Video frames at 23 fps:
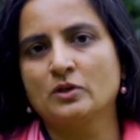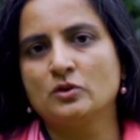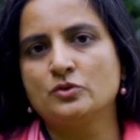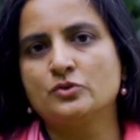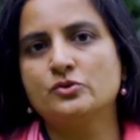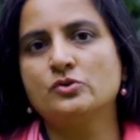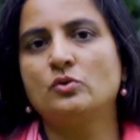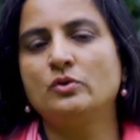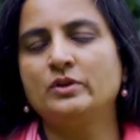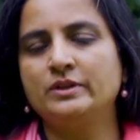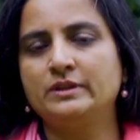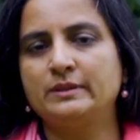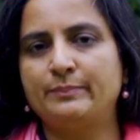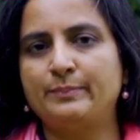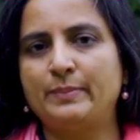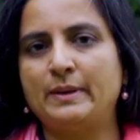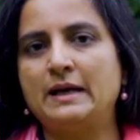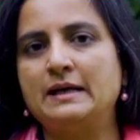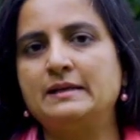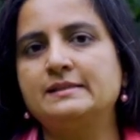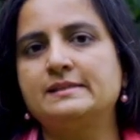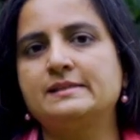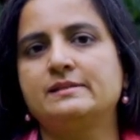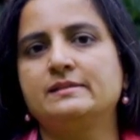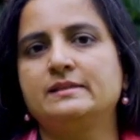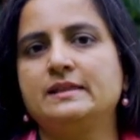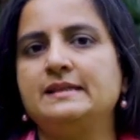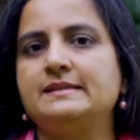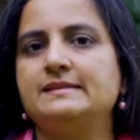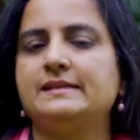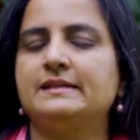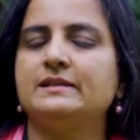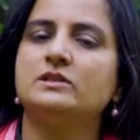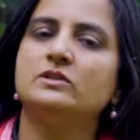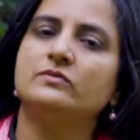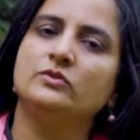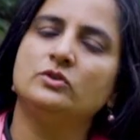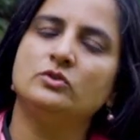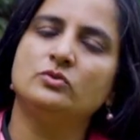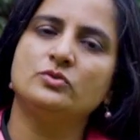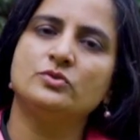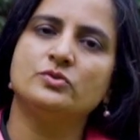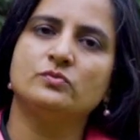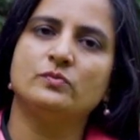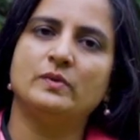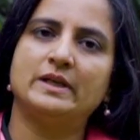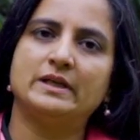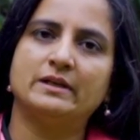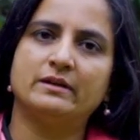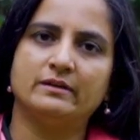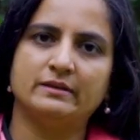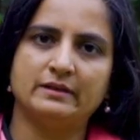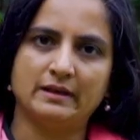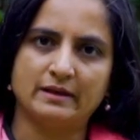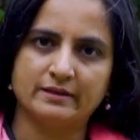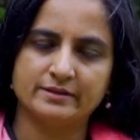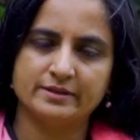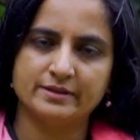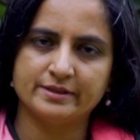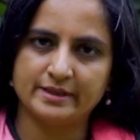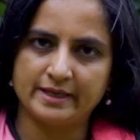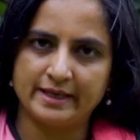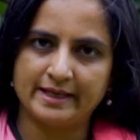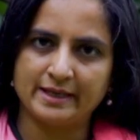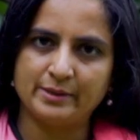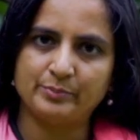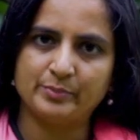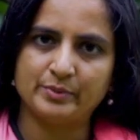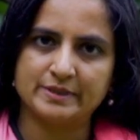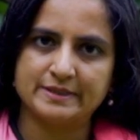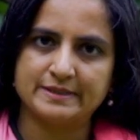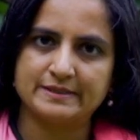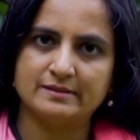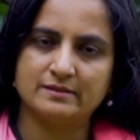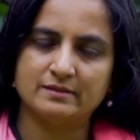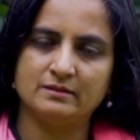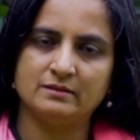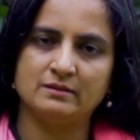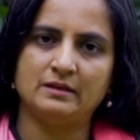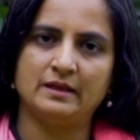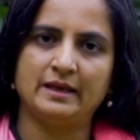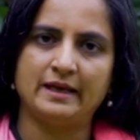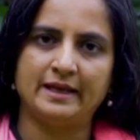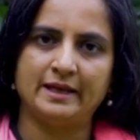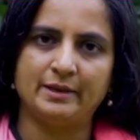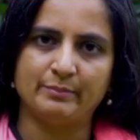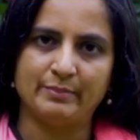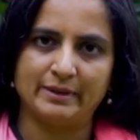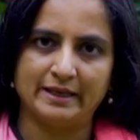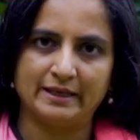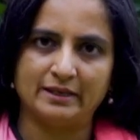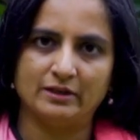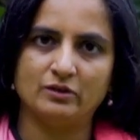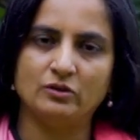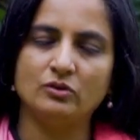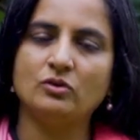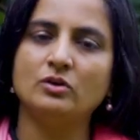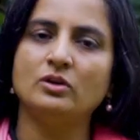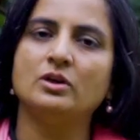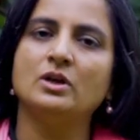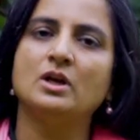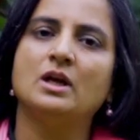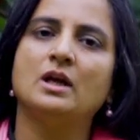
So in the past, these interviews were conducted in person in Bangalore.